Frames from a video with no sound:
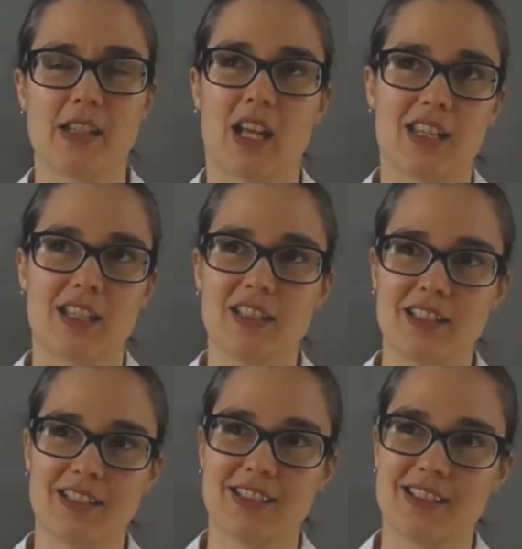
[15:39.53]
There's an
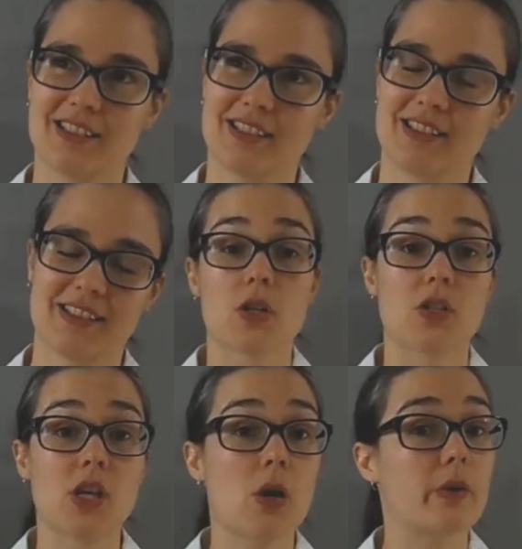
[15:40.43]
idea.
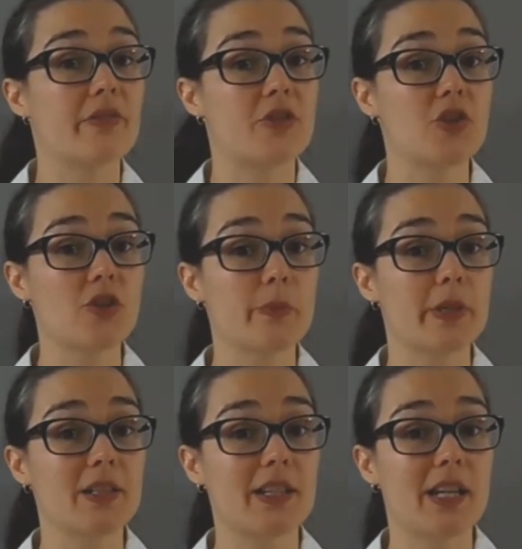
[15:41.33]
So, if
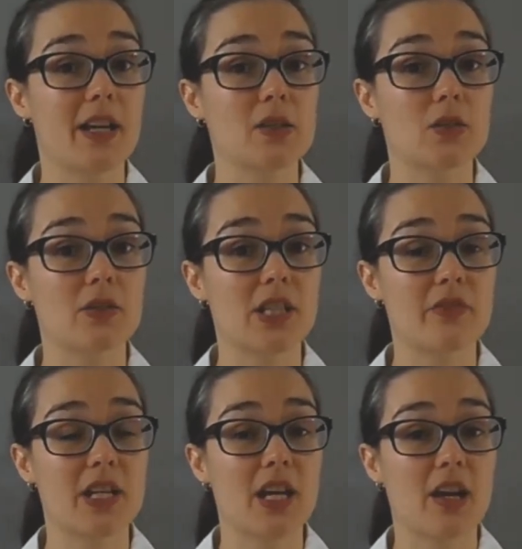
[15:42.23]
durability and
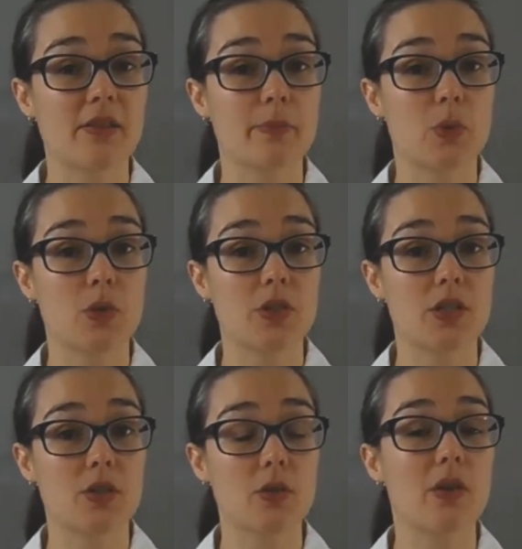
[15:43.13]
longevity are important
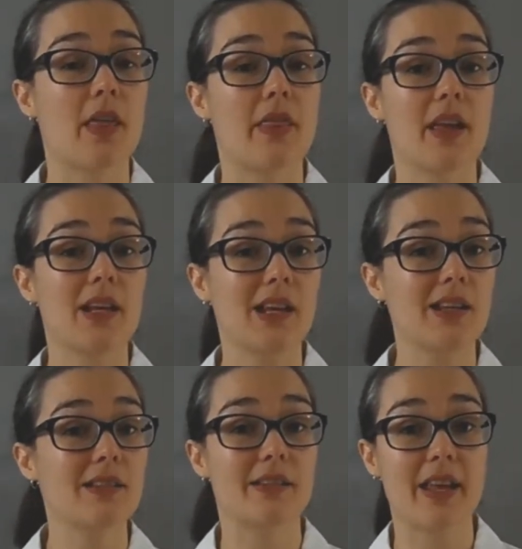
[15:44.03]
to you, then
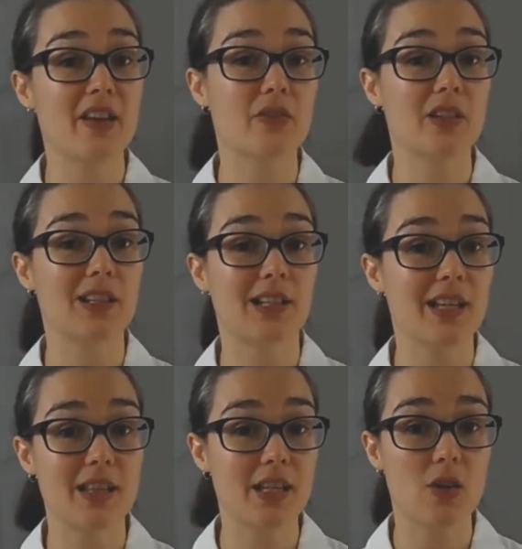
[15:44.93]
it is
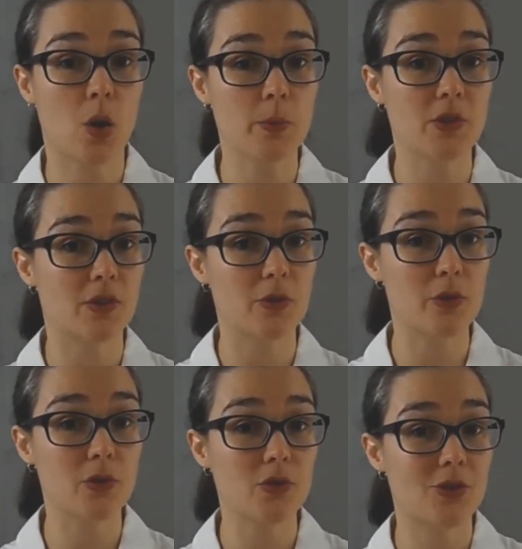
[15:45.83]
definitely the option
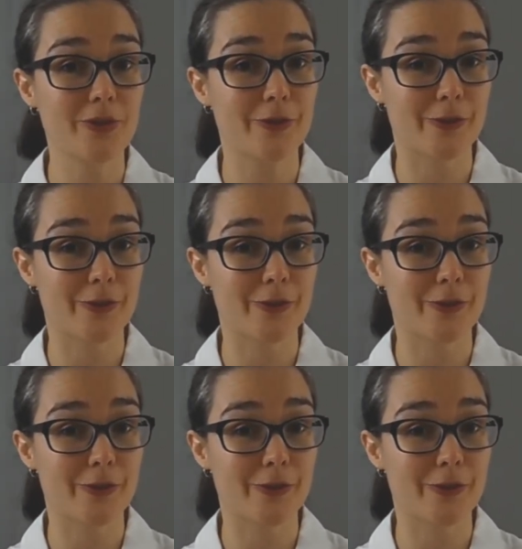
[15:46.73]
you should